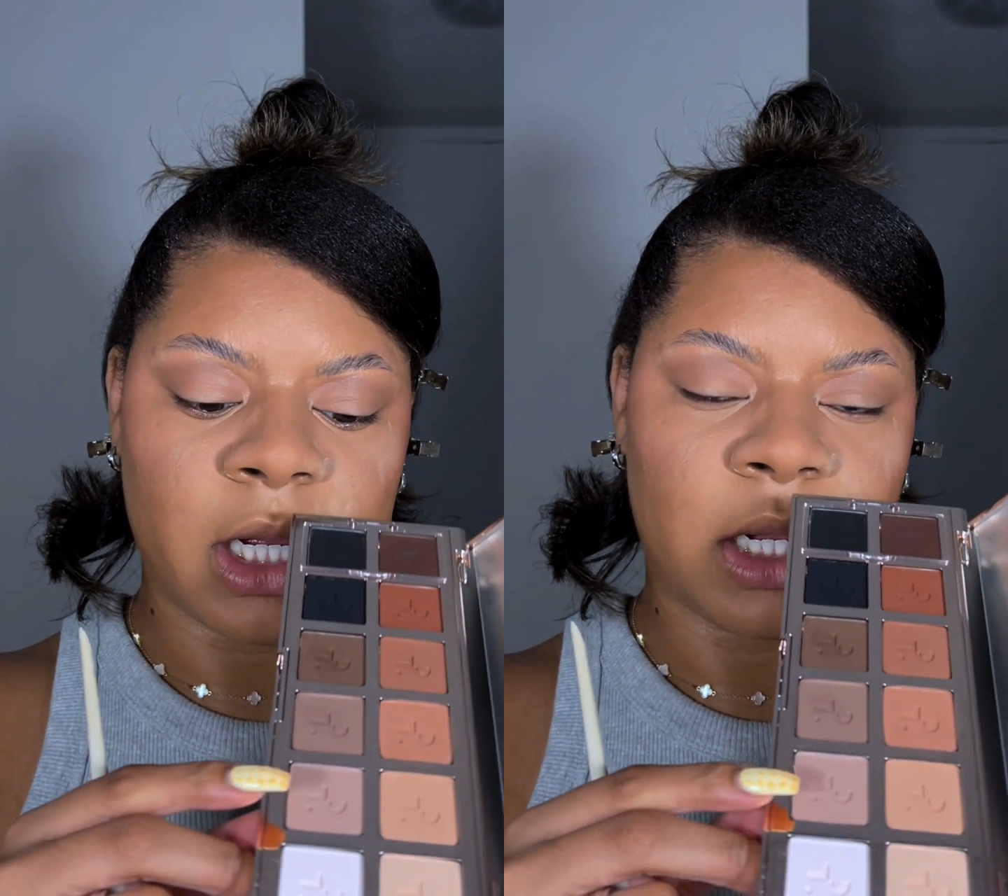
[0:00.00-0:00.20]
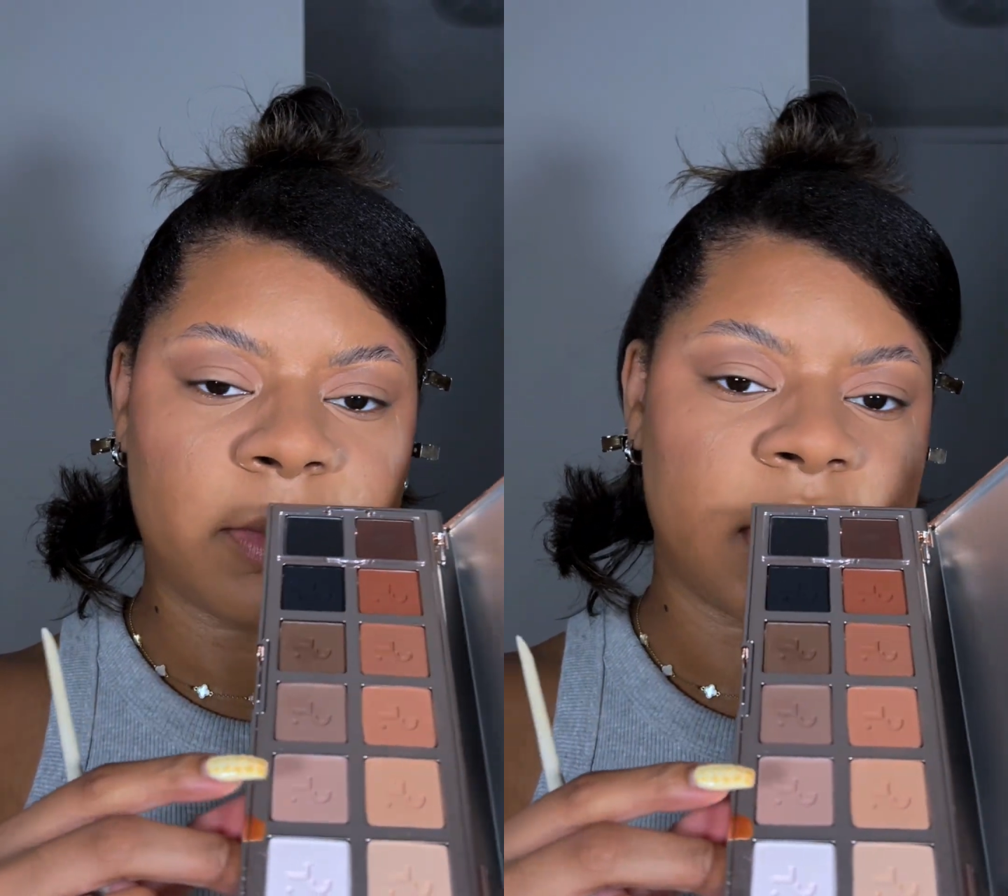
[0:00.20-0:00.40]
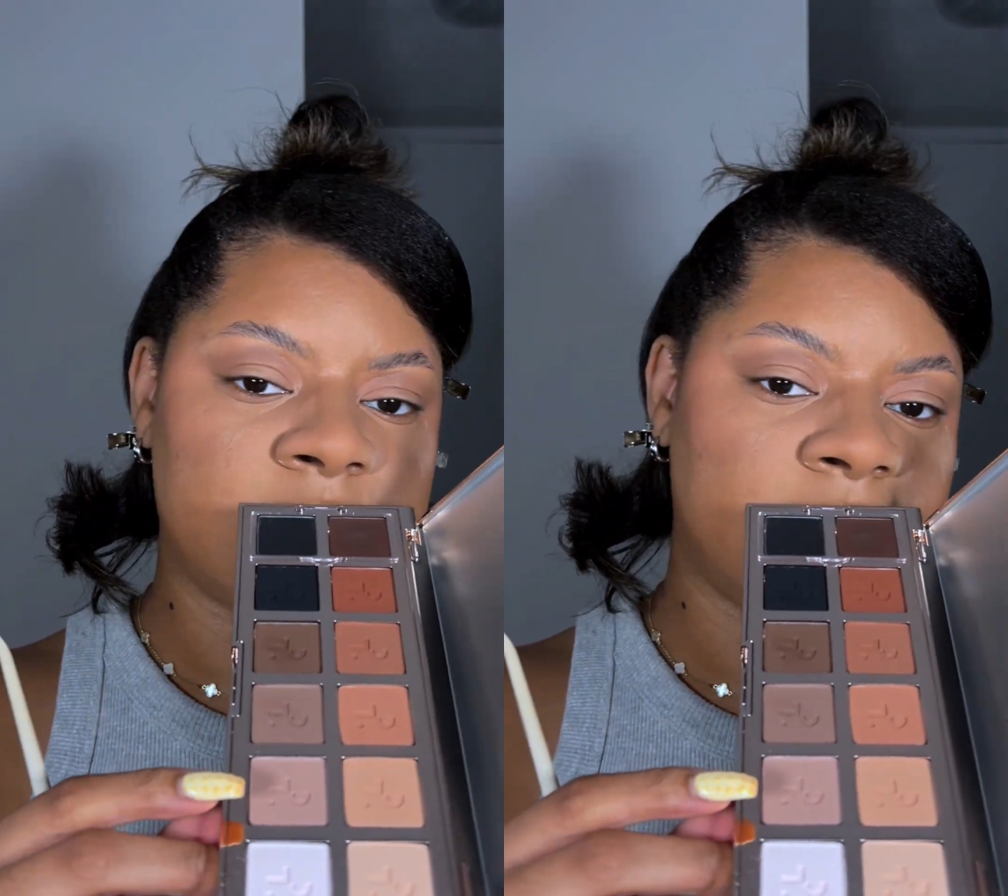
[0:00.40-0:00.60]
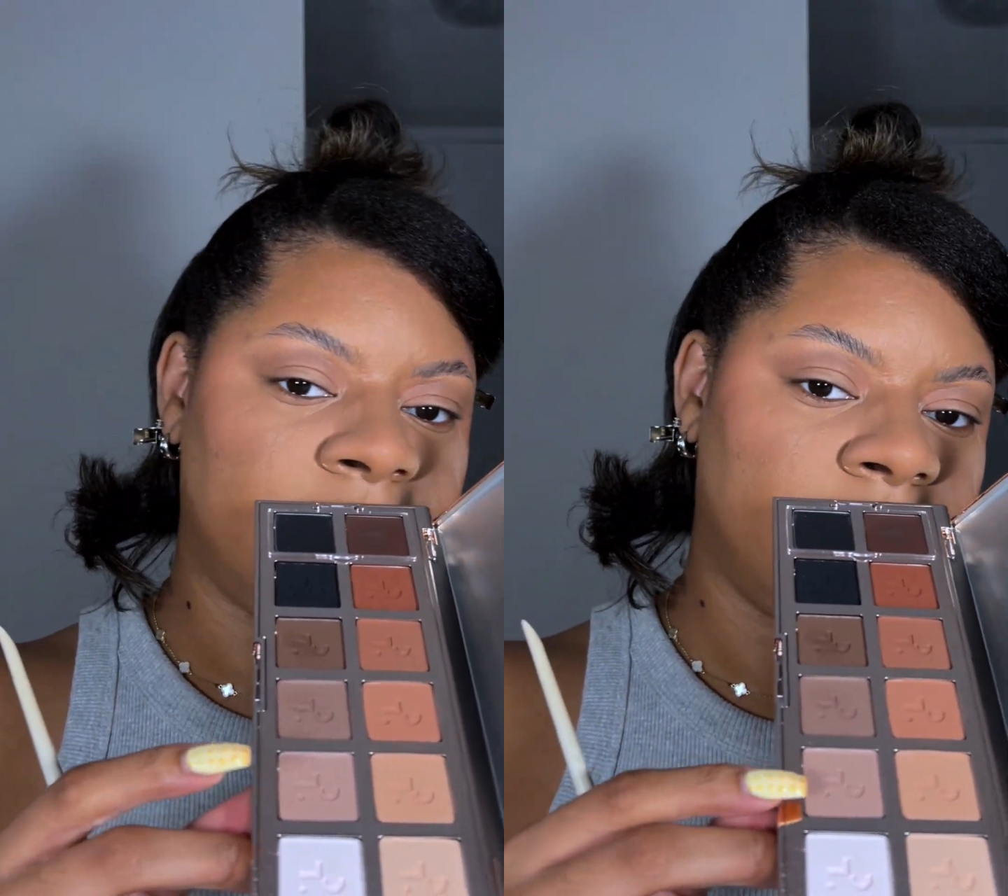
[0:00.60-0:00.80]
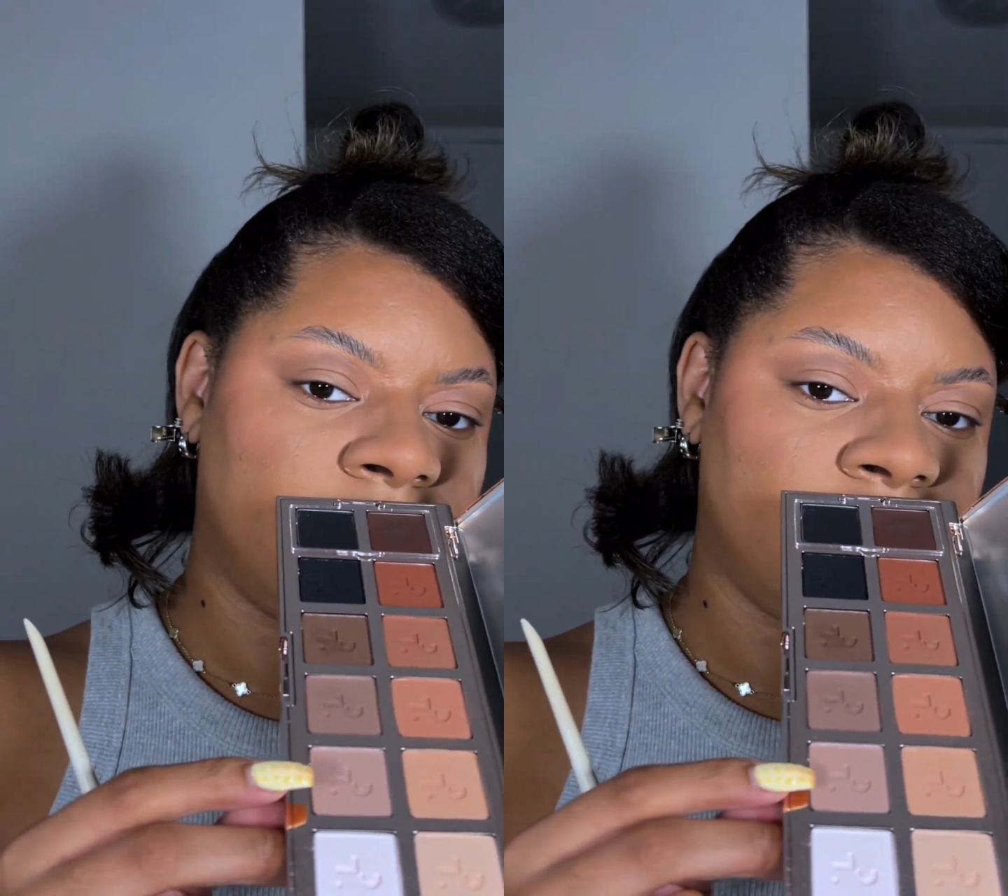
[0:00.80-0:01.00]
and I'm going to
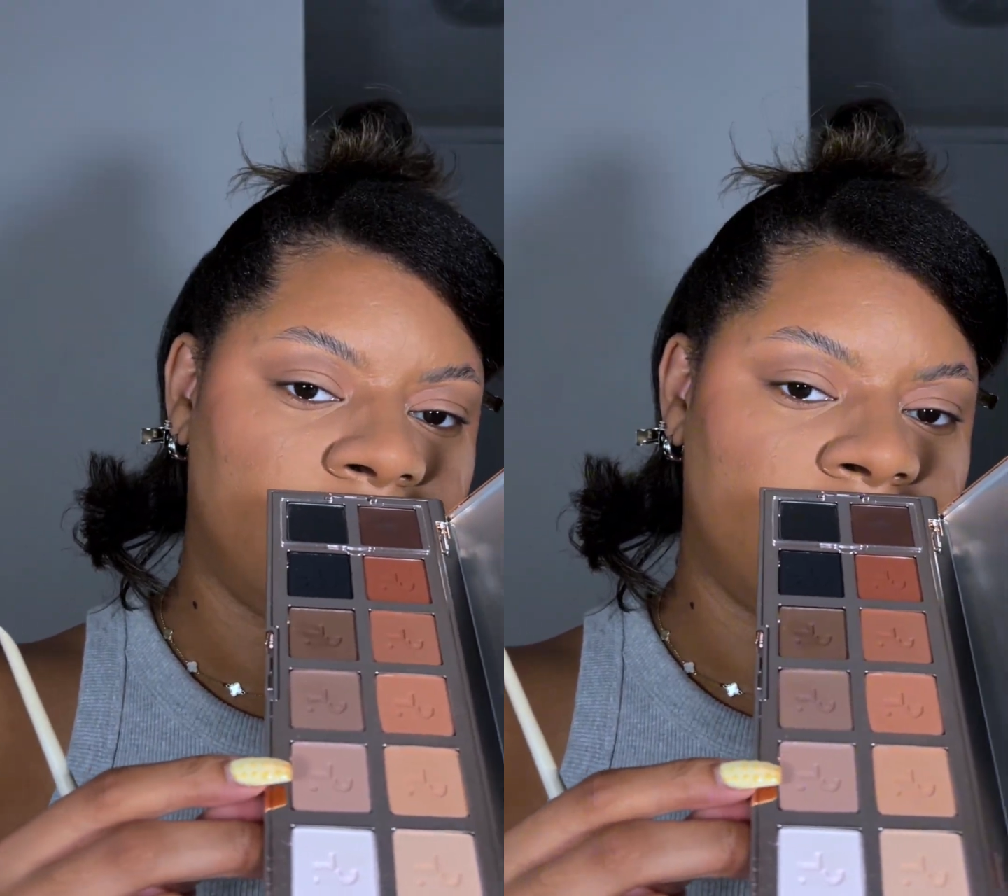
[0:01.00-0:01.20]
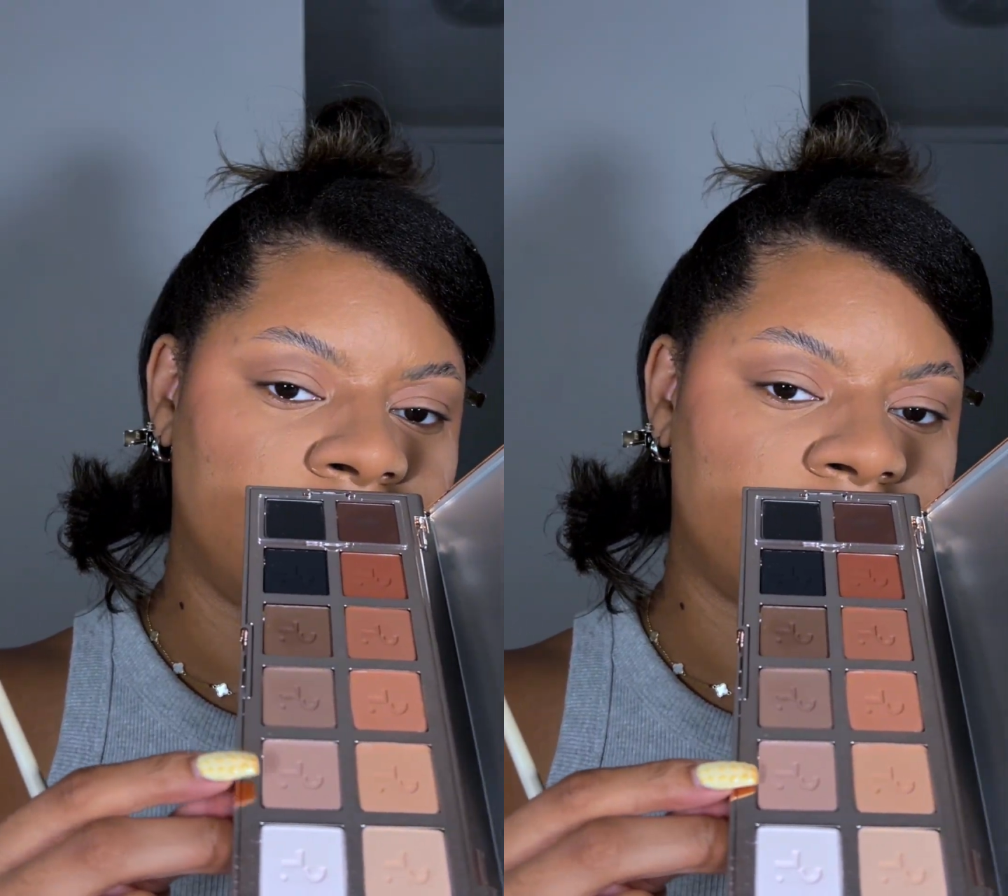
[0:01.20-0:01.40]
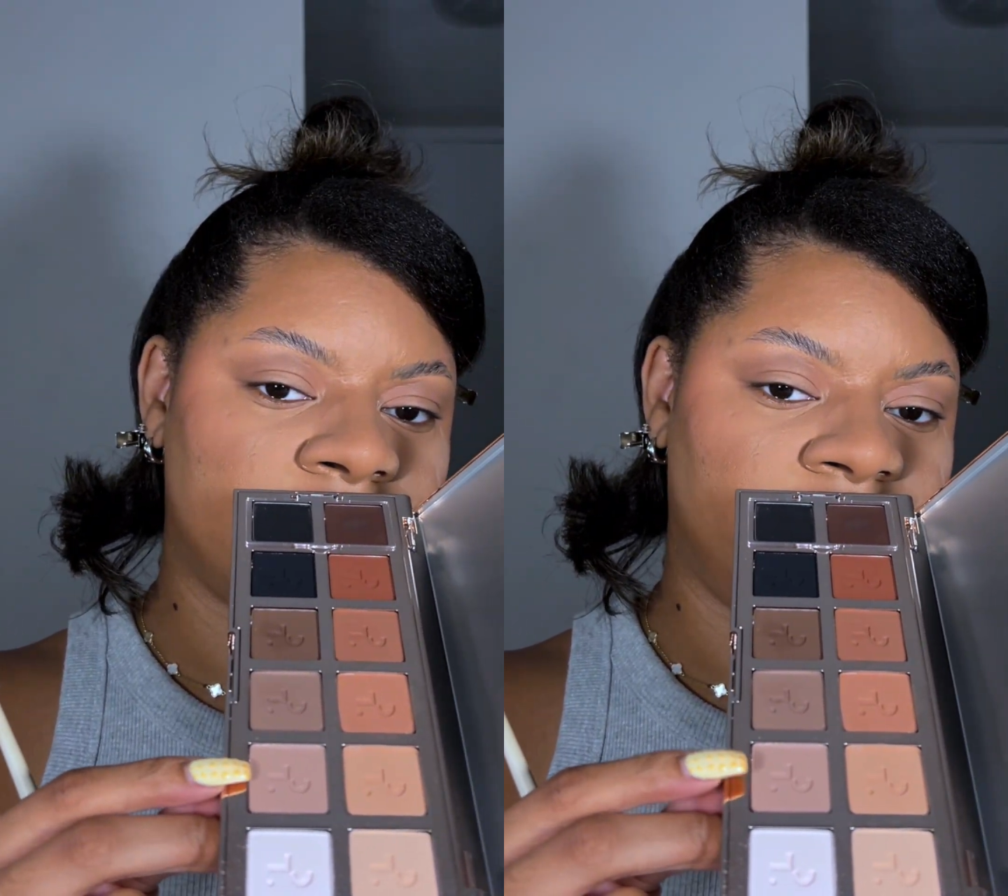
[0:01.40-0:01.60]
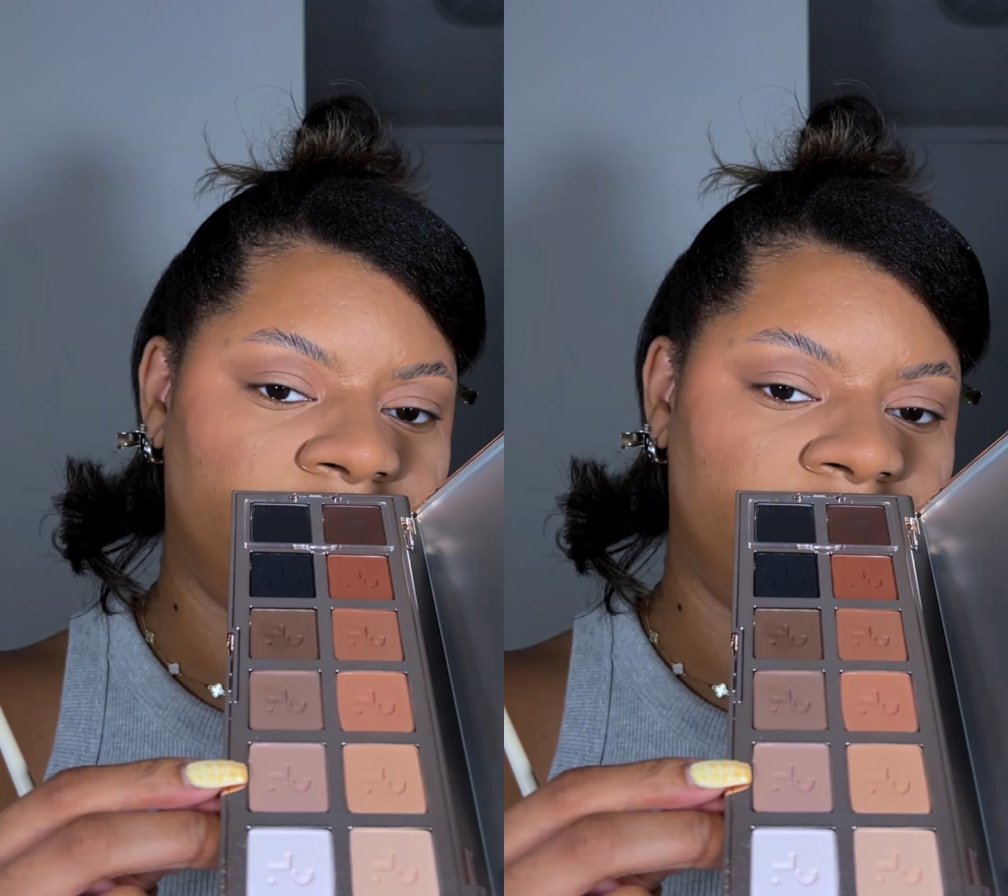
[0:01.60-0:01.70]
take this